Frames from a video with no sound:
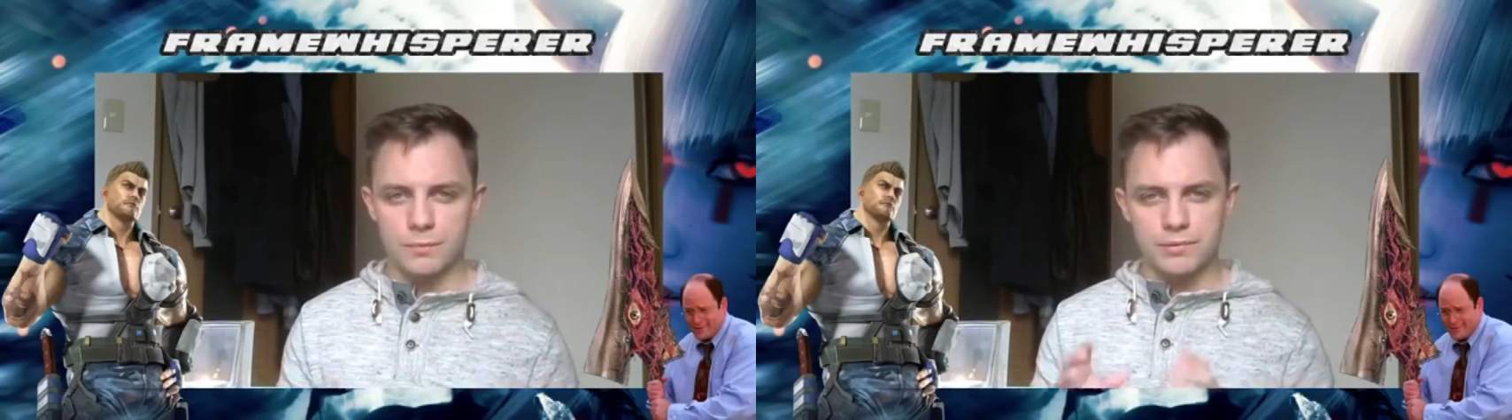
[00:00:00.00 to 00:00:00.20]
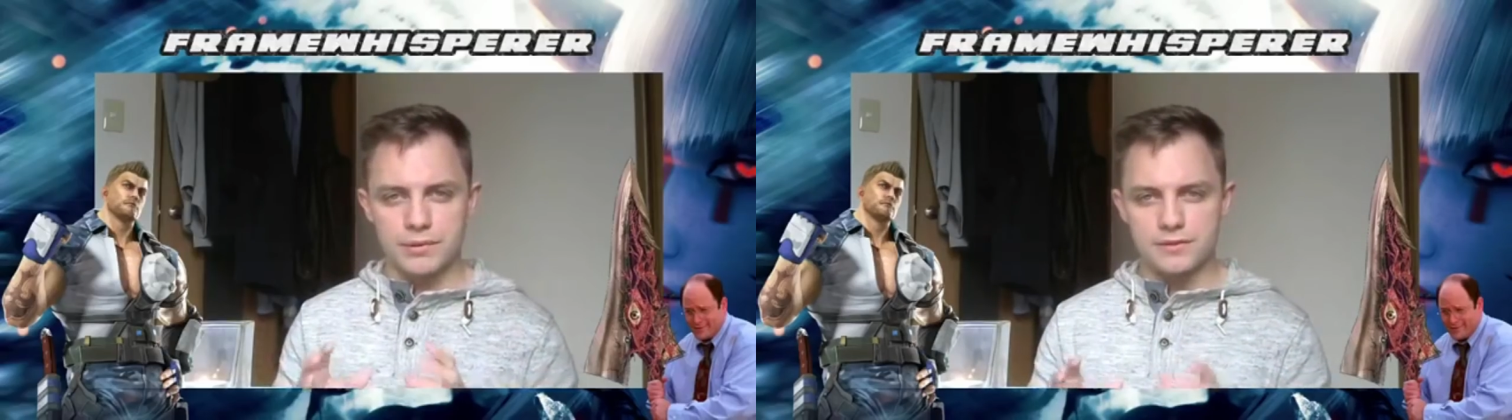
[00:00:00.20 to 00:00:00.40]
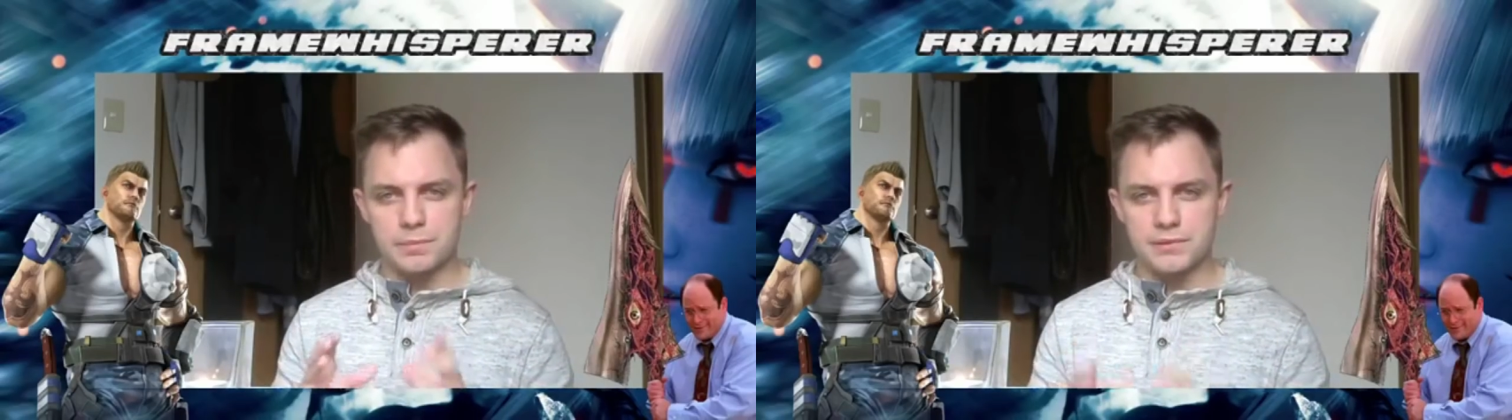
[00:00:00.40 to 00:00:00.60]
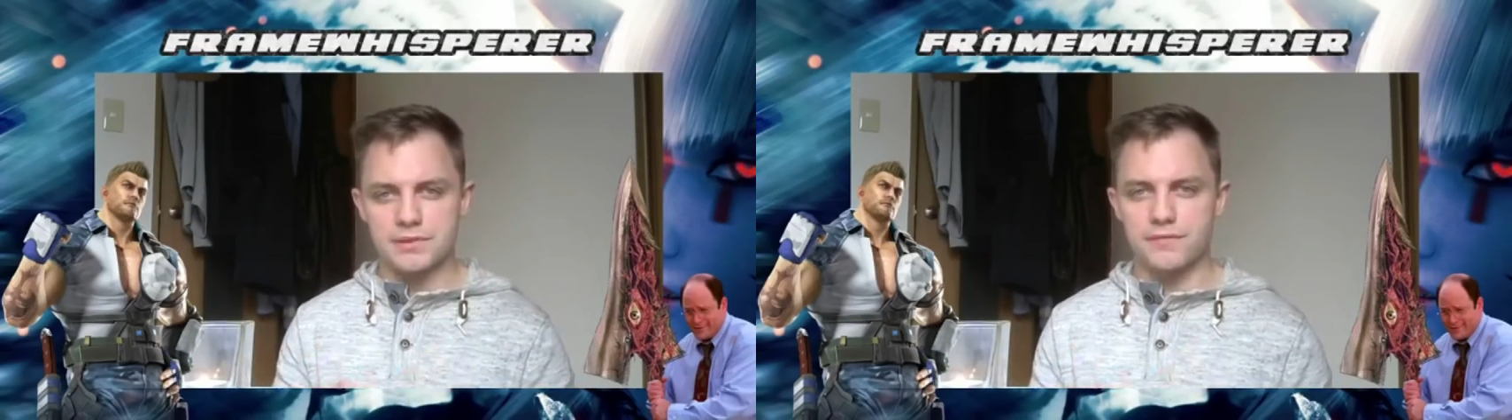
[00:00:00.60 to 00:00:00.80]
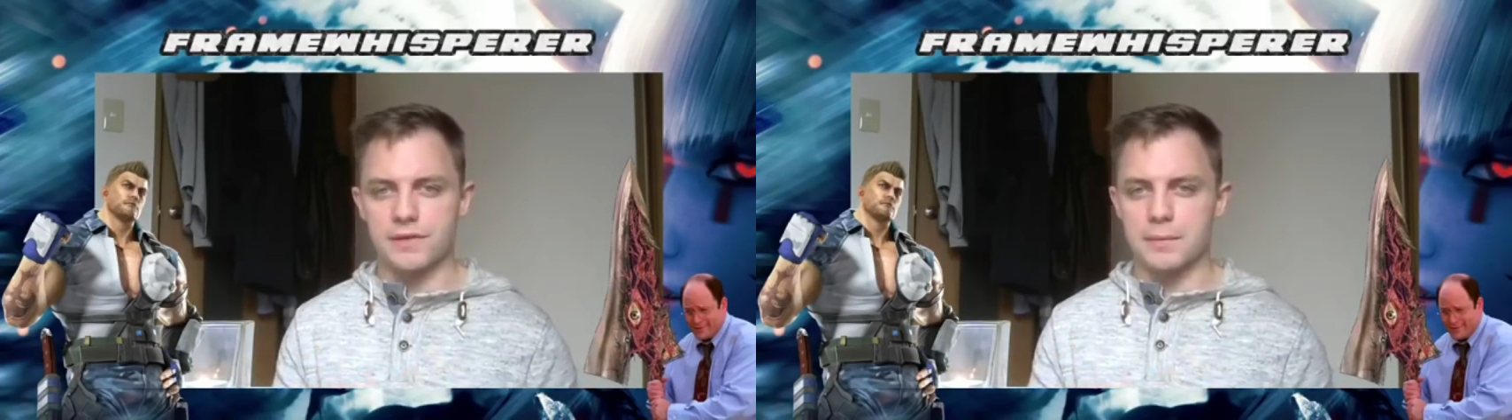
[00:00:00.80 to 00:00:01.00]
to a pretty
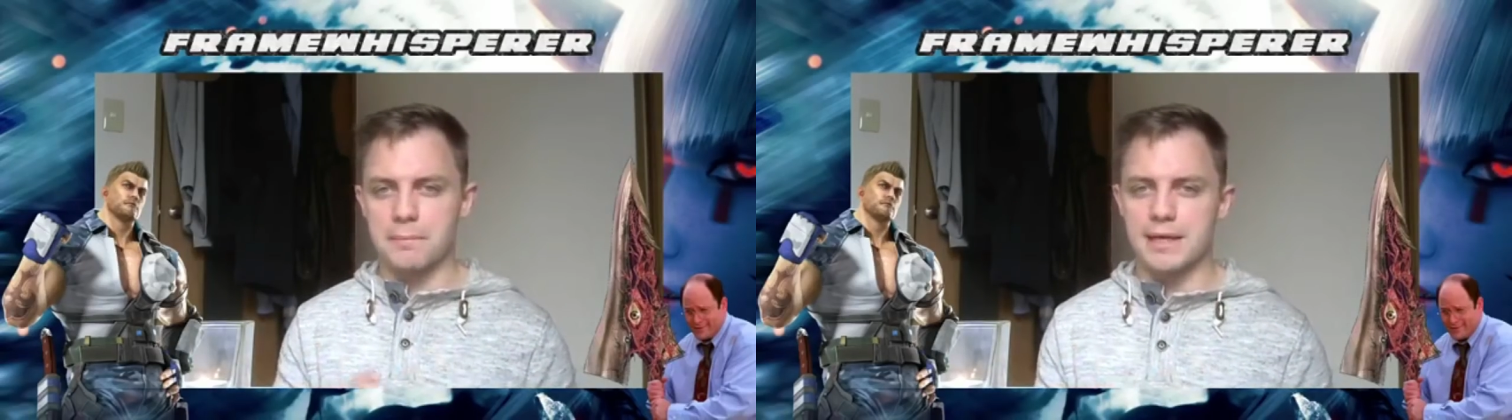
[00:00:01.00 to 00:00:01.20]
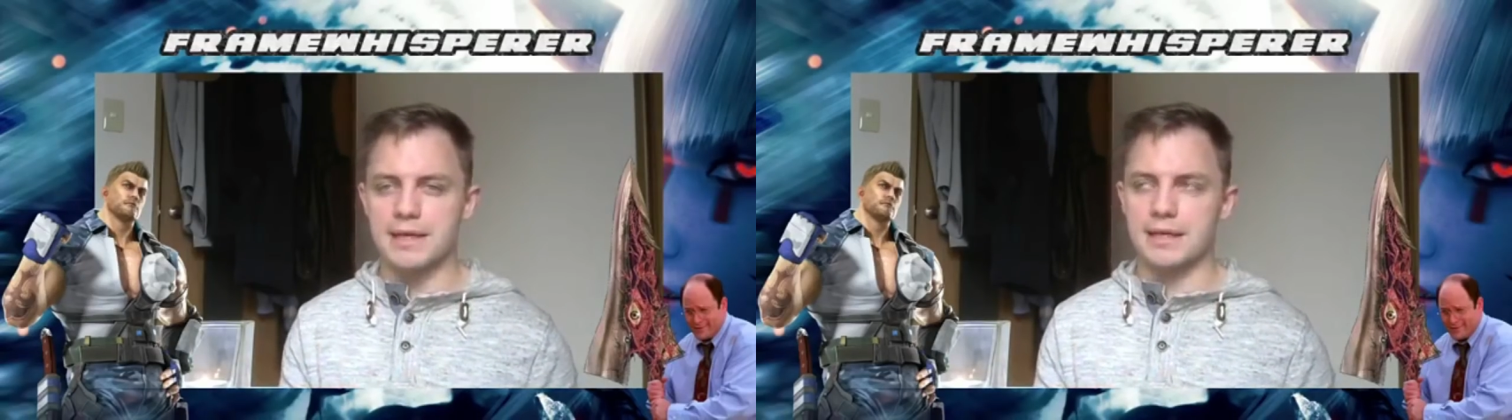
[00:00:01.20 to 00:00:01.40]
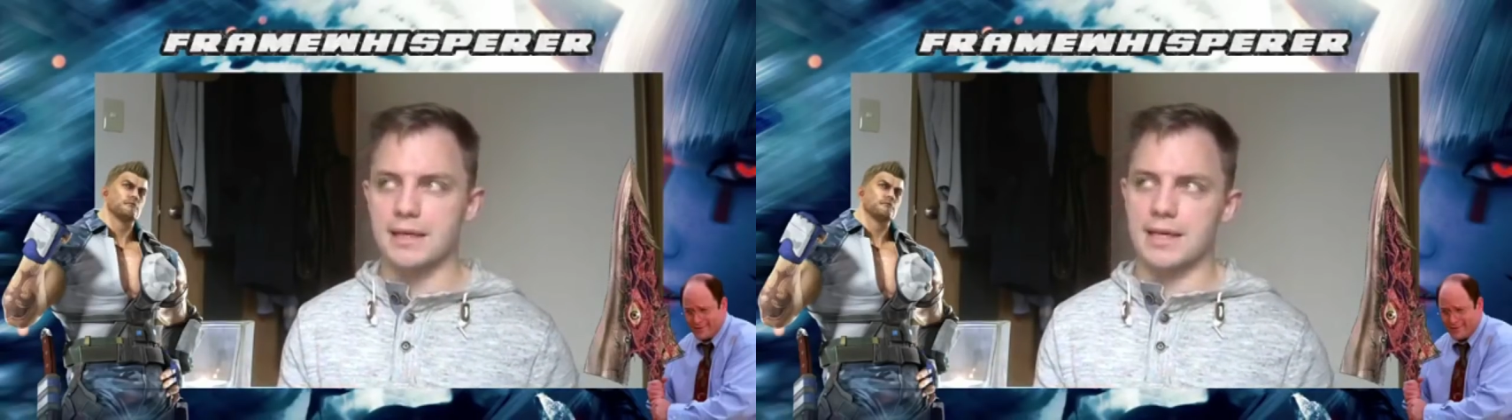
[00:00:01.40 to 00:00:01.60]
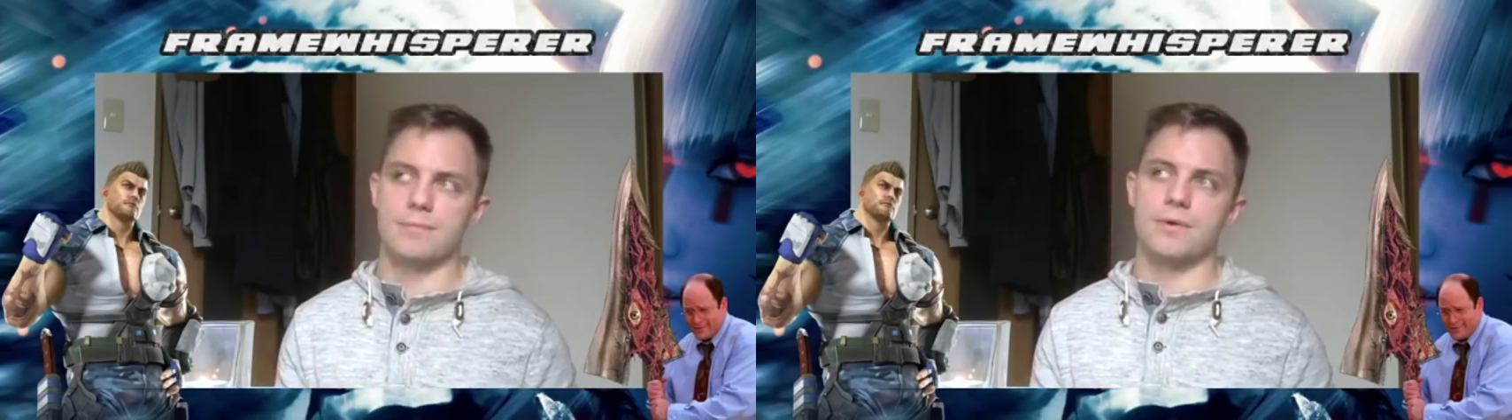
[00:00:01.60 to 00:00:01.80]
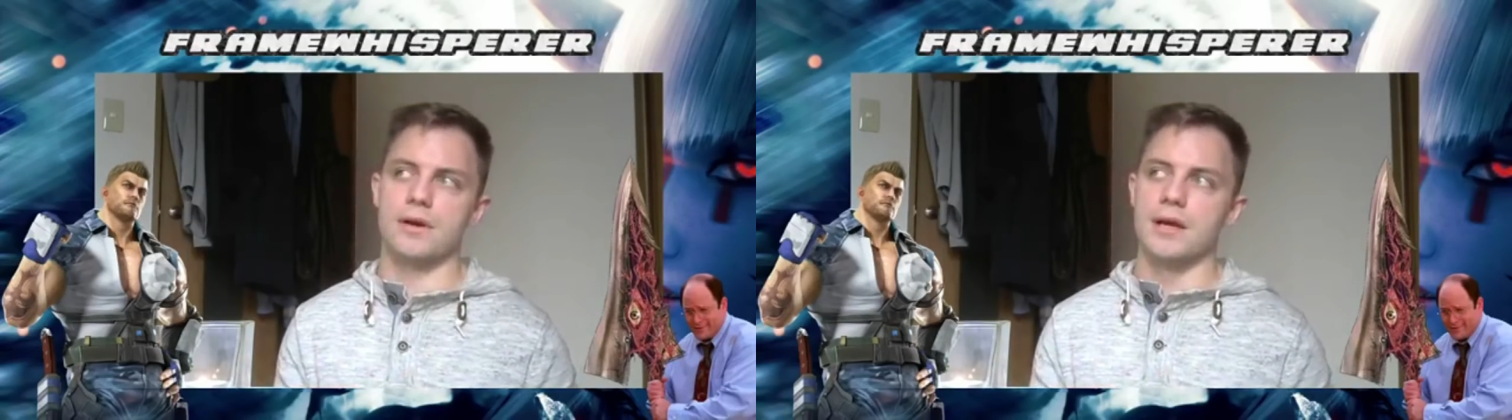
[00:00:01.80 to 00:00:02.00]
specific meta
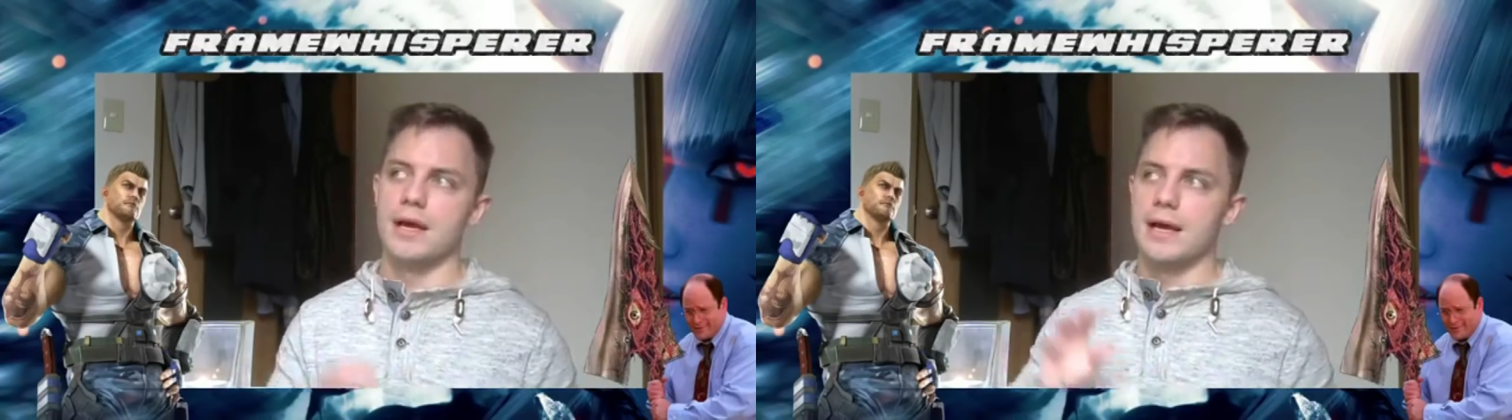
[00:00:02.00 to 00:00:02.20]
game, where